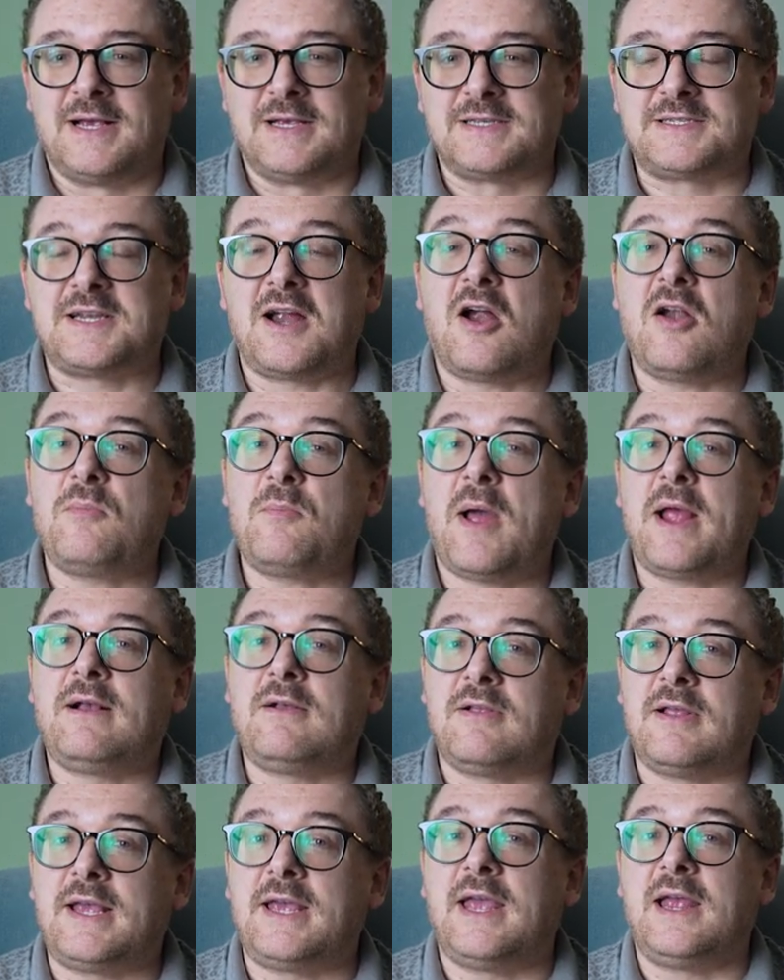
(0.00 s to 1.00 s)
Start by
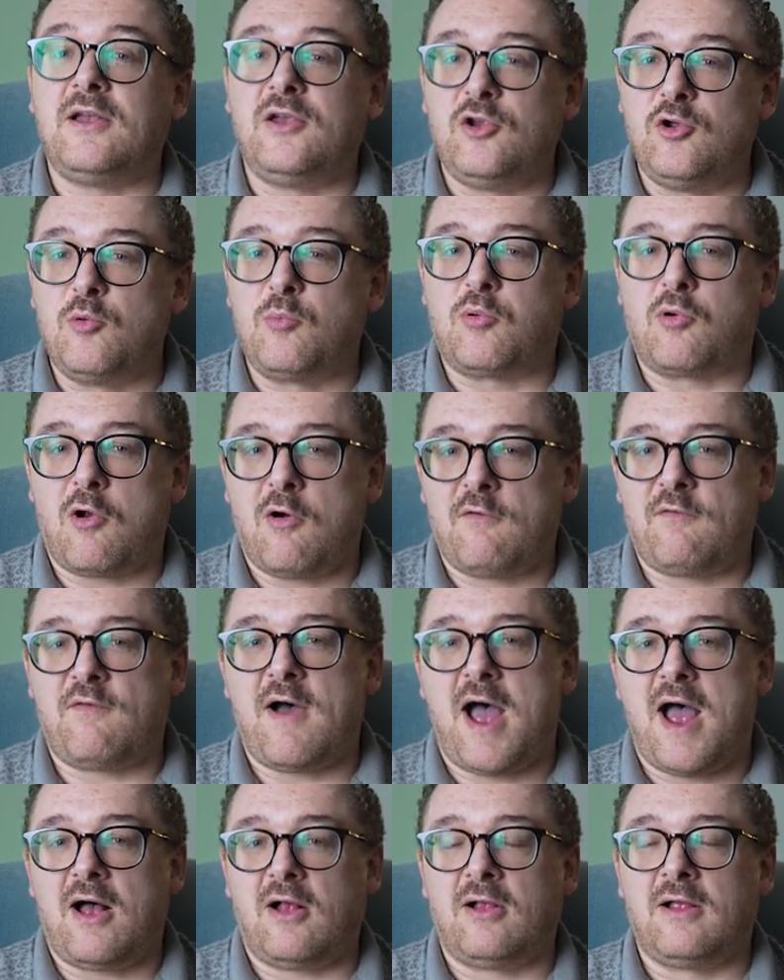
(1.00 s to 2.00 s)
clicking New
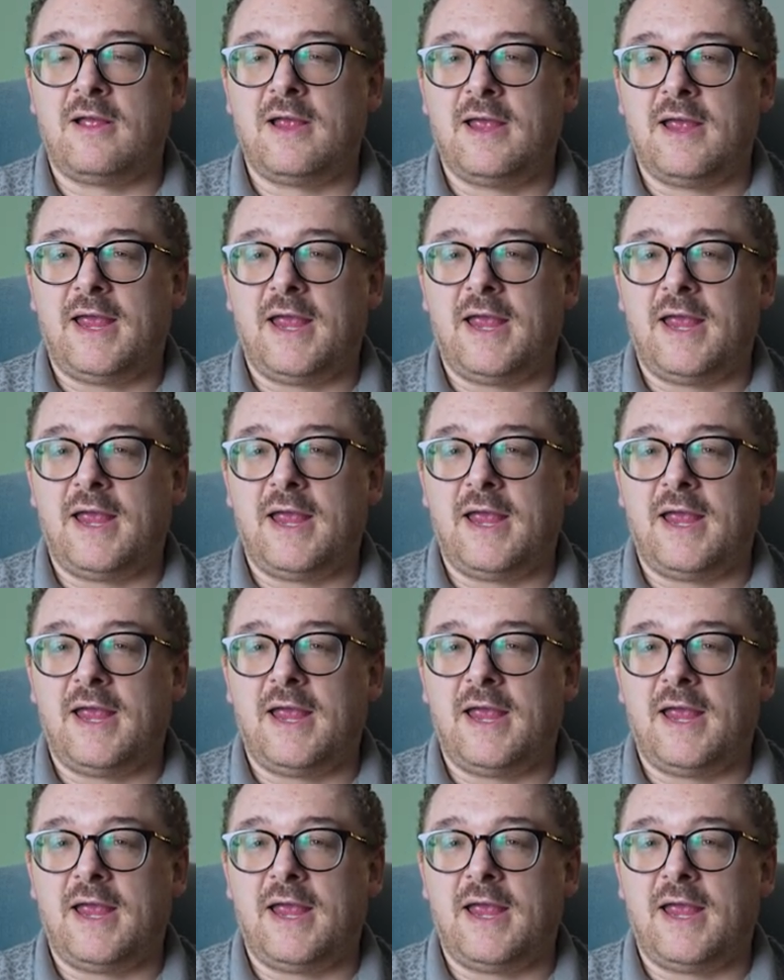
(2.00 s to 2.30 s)
Profile.